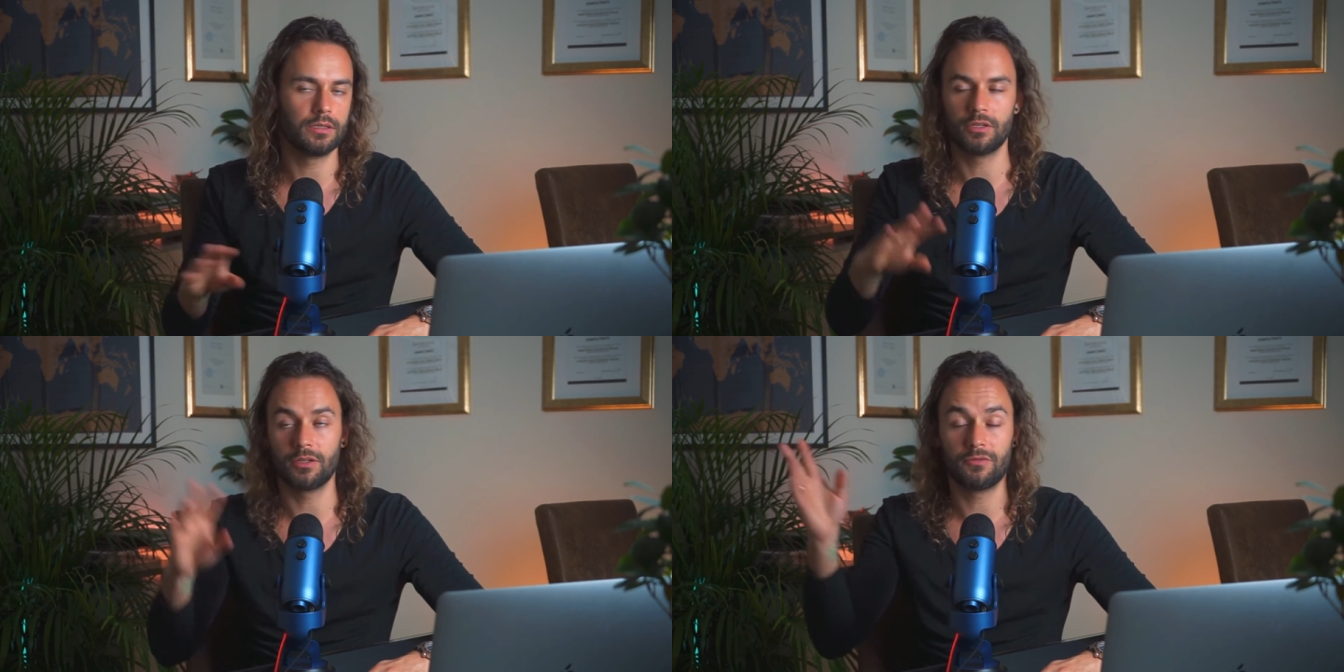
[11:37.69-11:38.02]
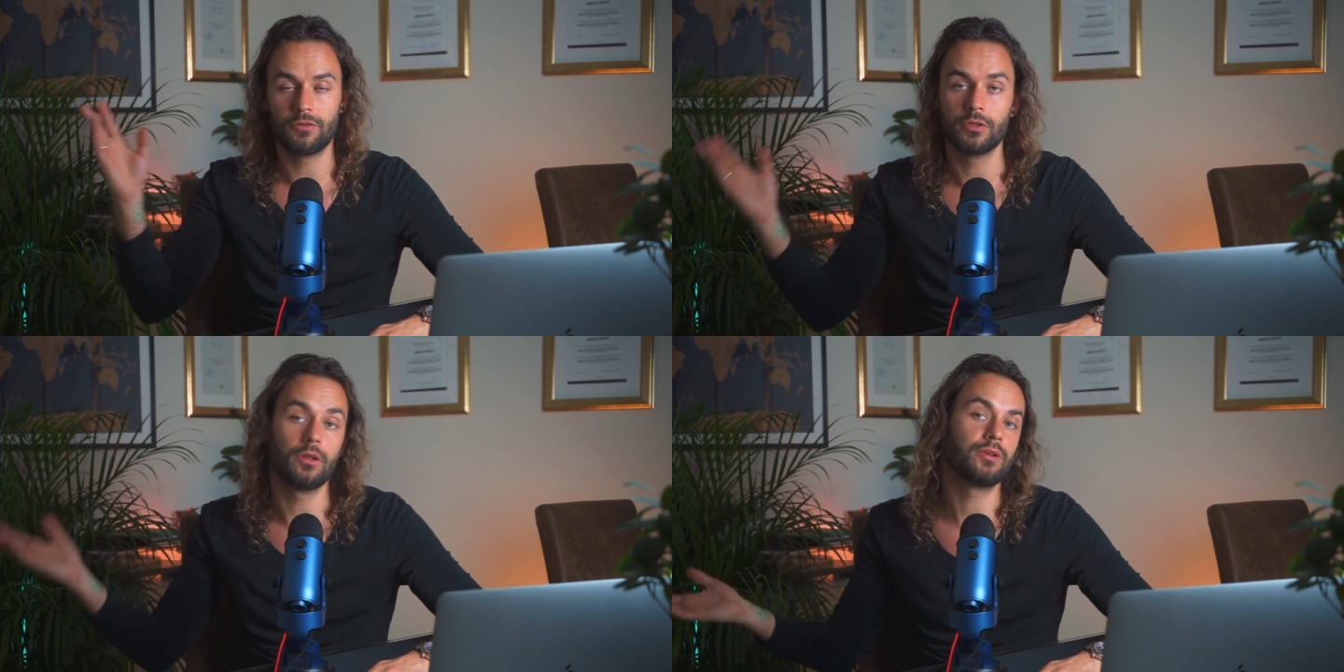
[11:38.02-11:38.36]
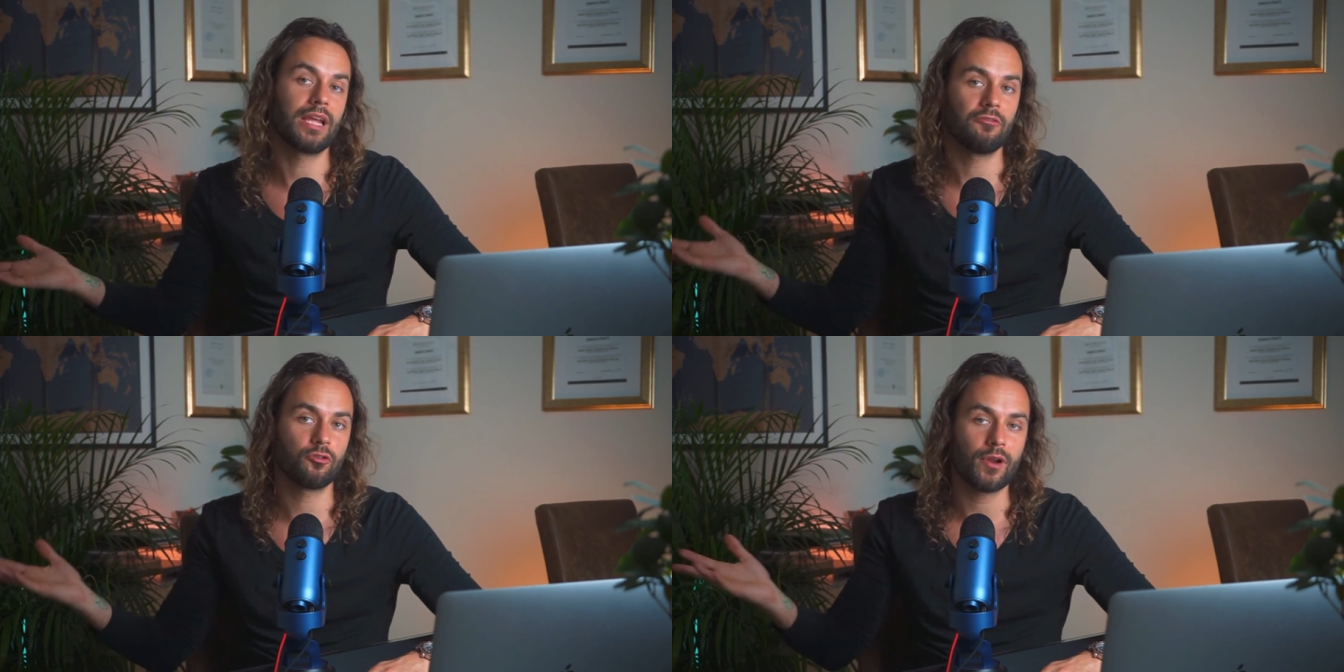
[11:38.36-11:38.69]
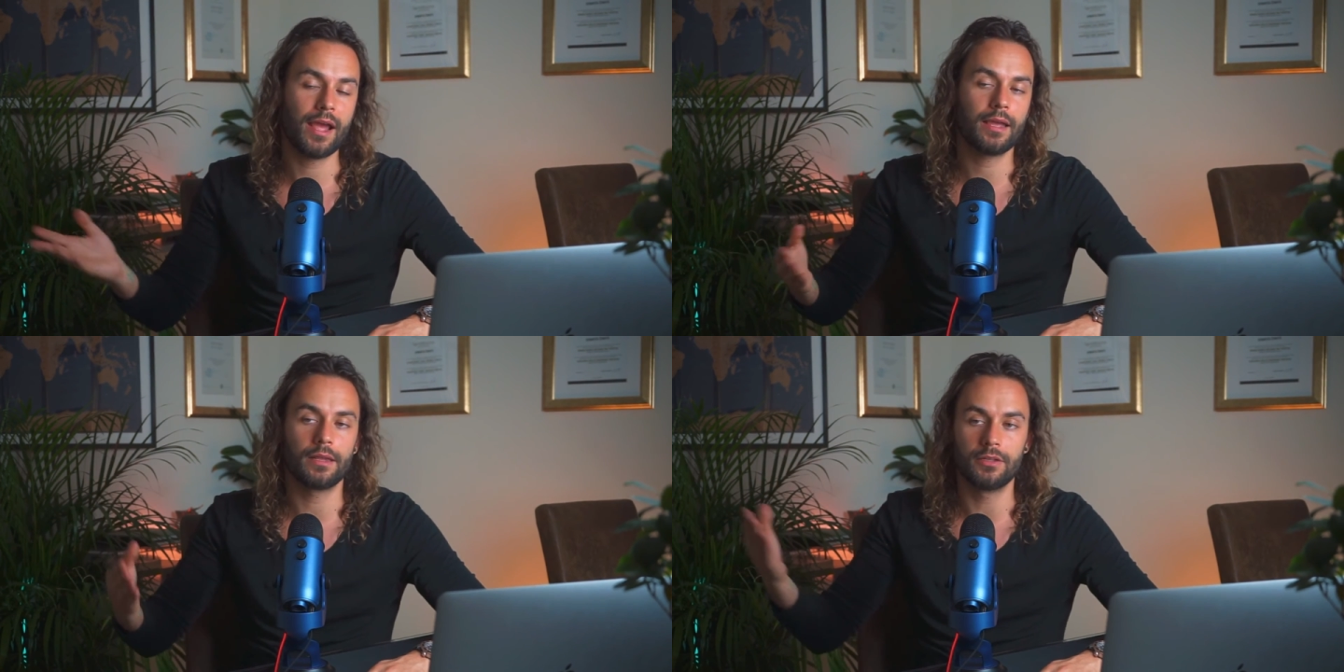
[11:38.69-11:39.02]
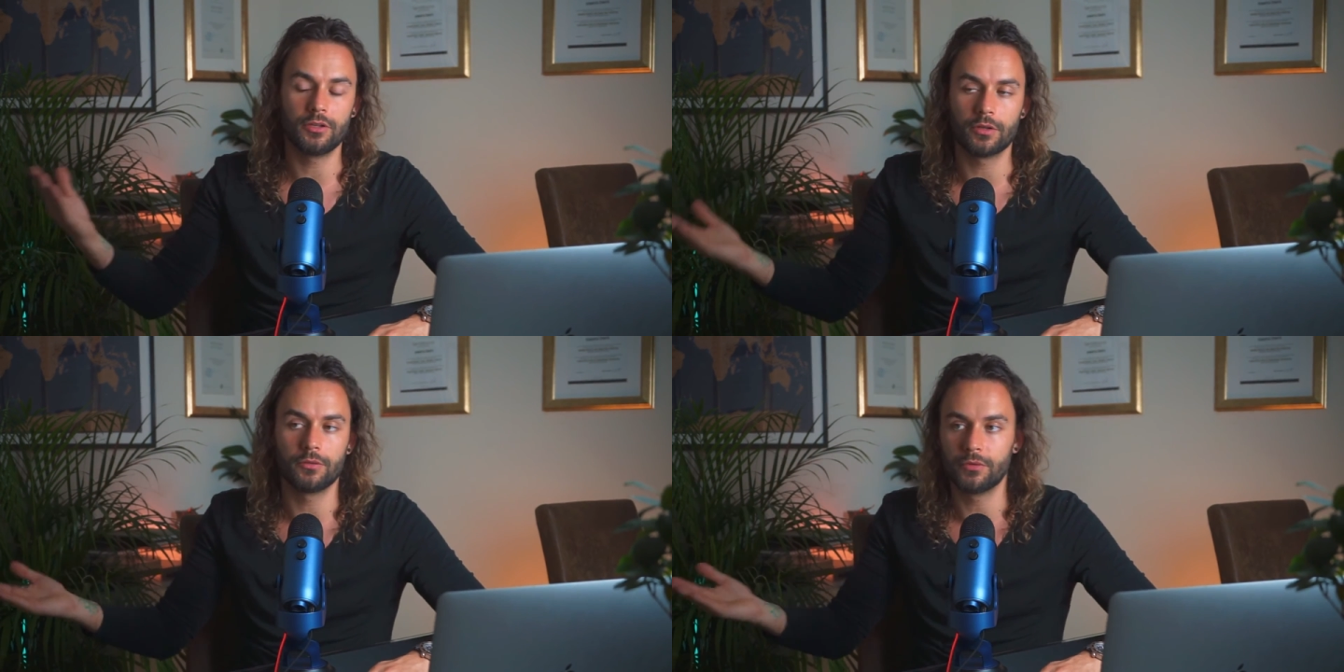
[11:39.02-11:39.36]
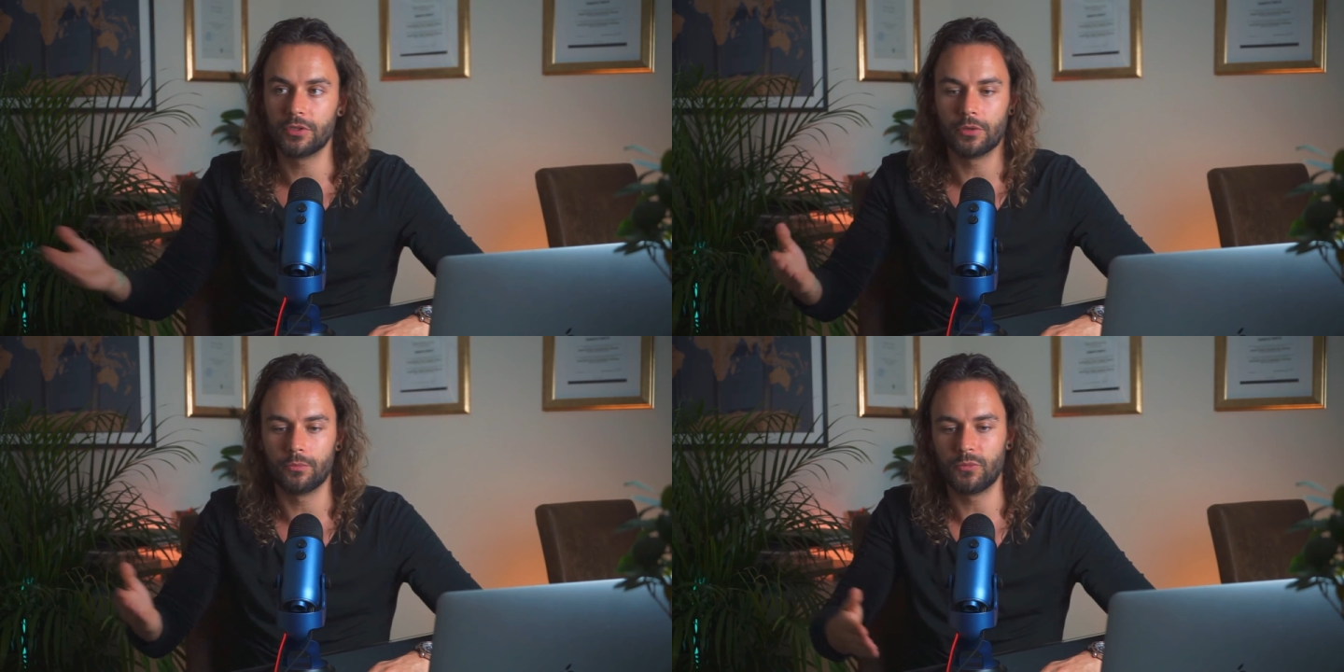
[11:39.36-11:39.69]
You, if you don't have Kraken, you know,
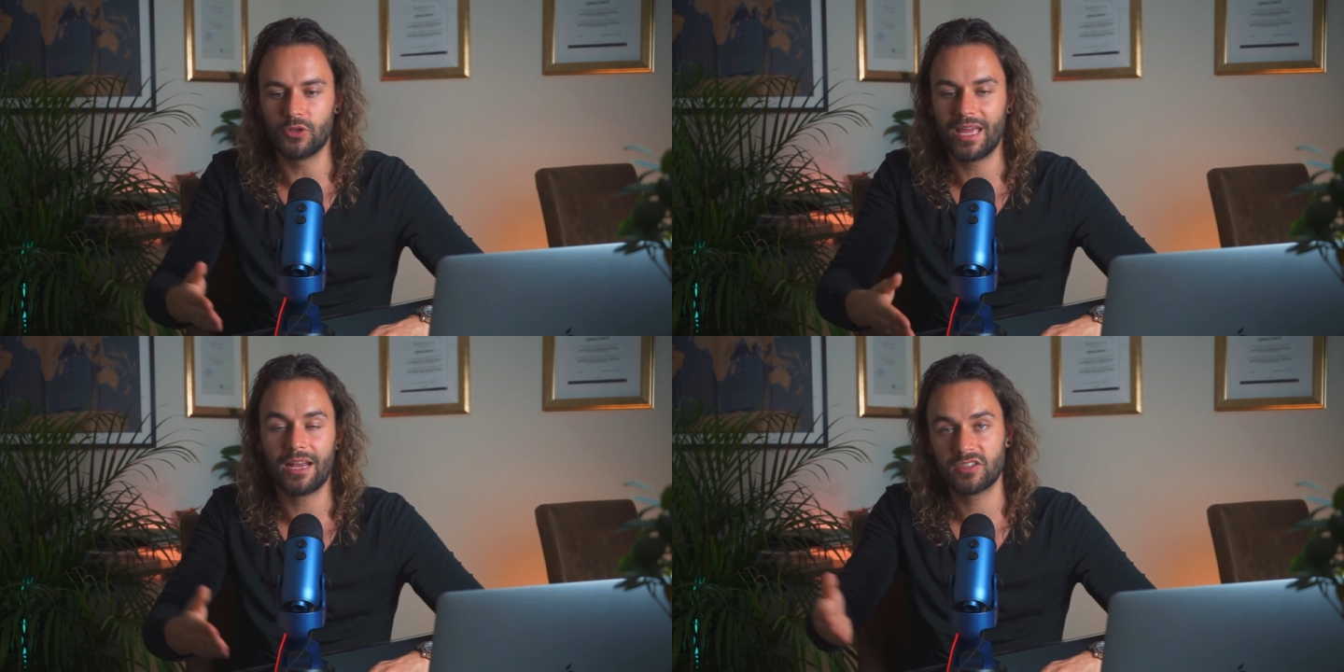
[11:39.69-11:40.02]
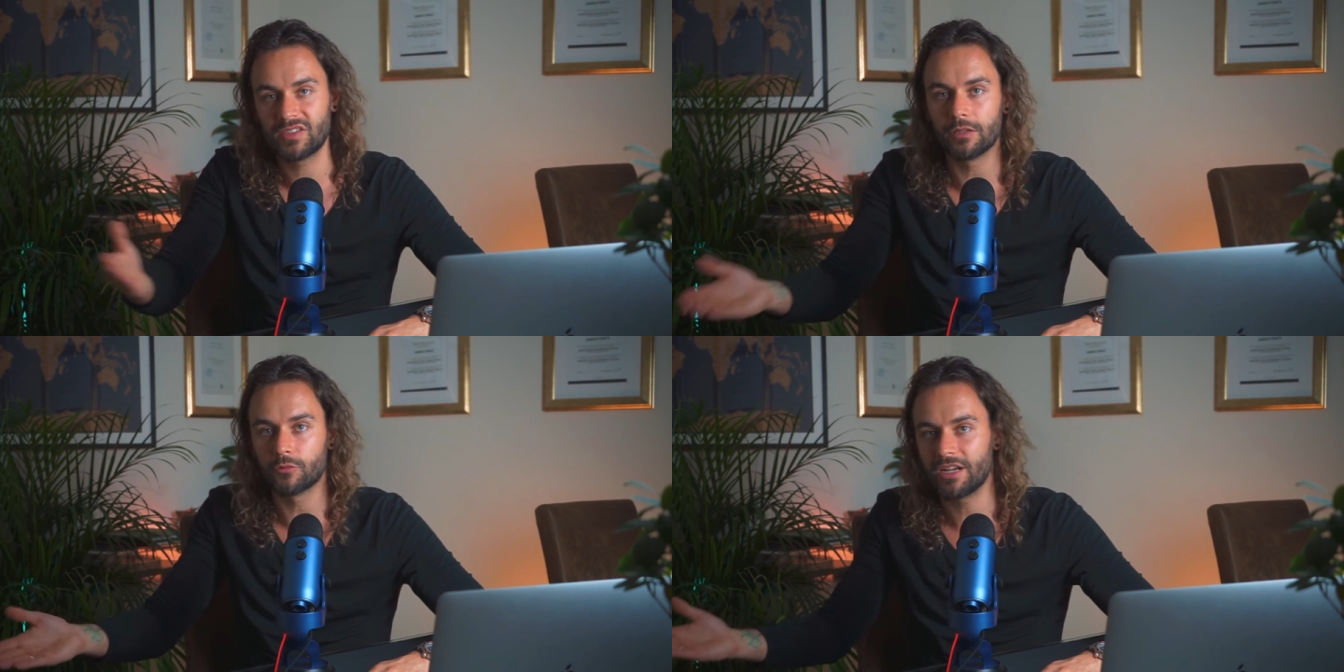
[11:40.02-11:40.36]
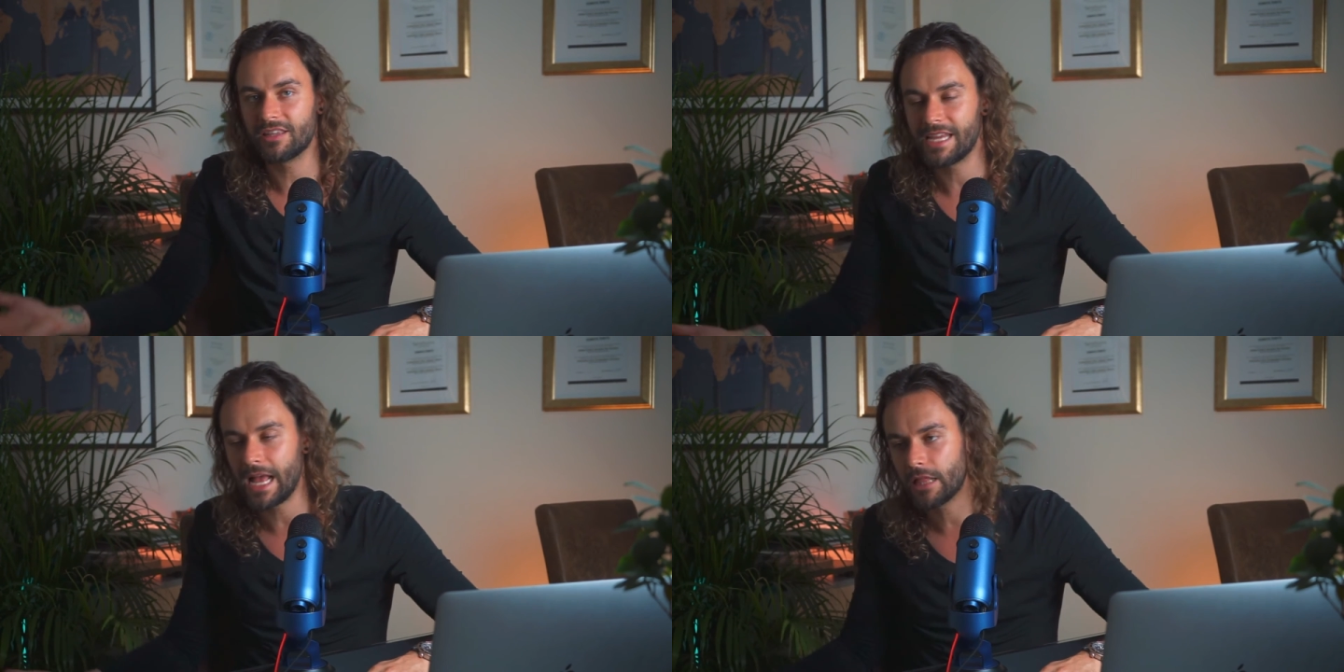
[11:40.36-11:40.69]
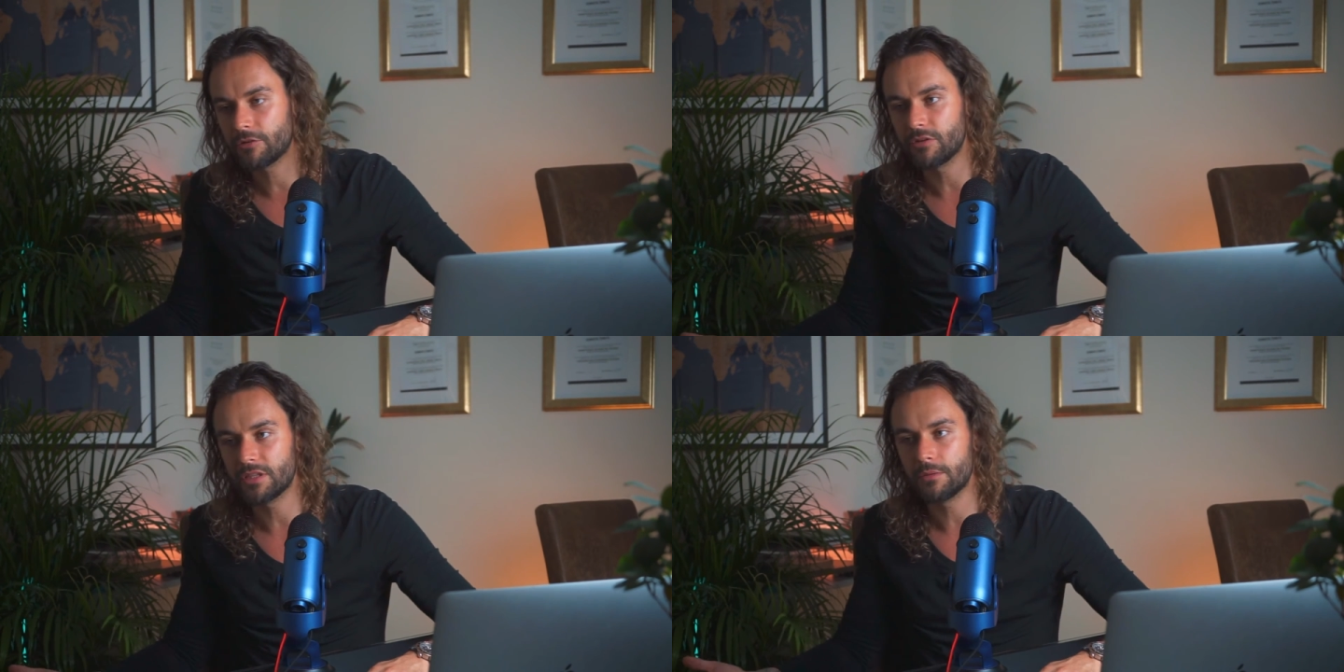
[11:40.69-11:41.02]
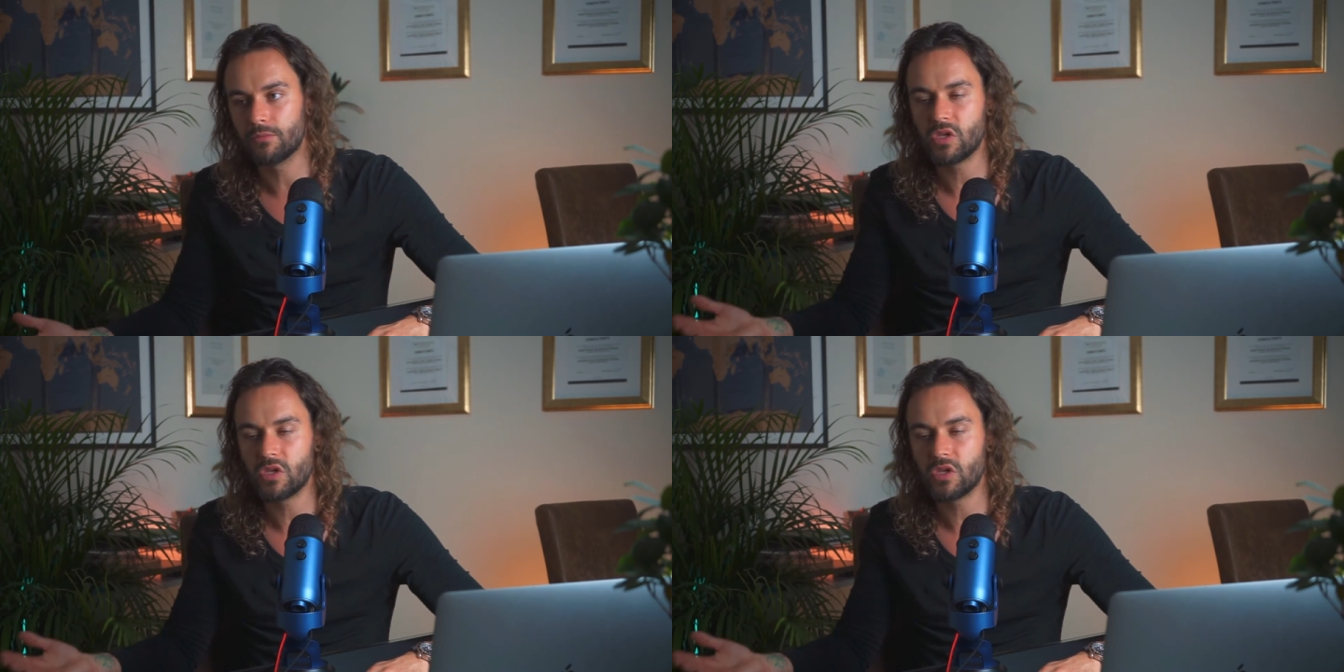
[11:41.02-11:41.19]
you know, you can still run the algorithm.